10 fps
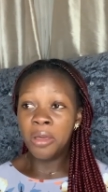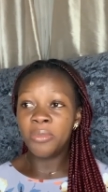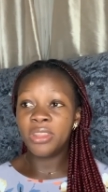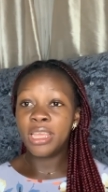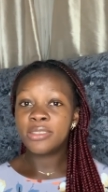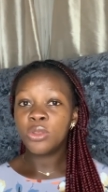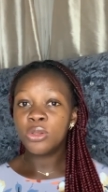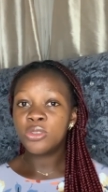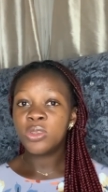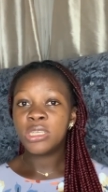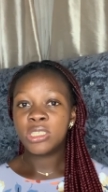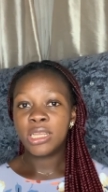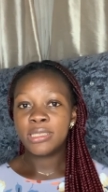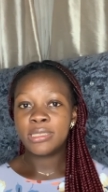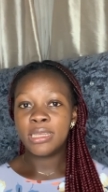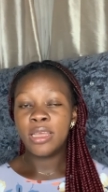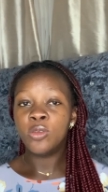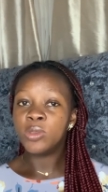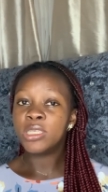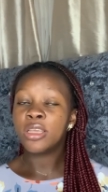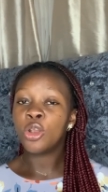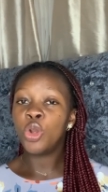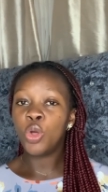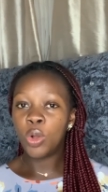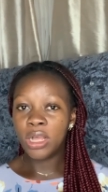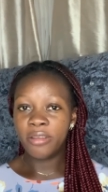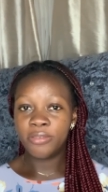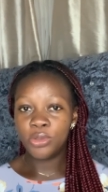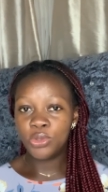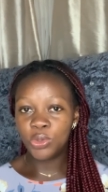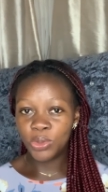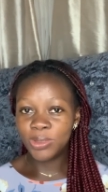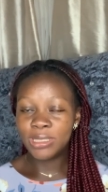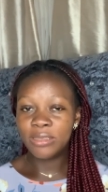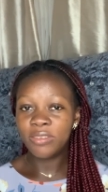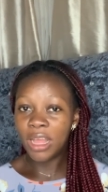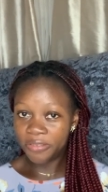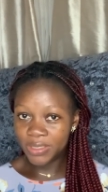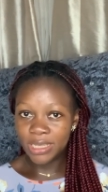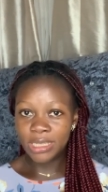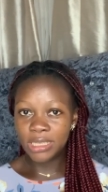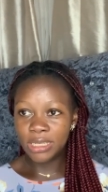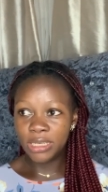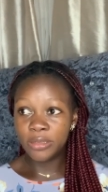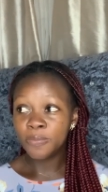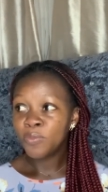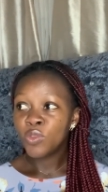but there is also a chance that it will take longer for you to conceive after the cleaning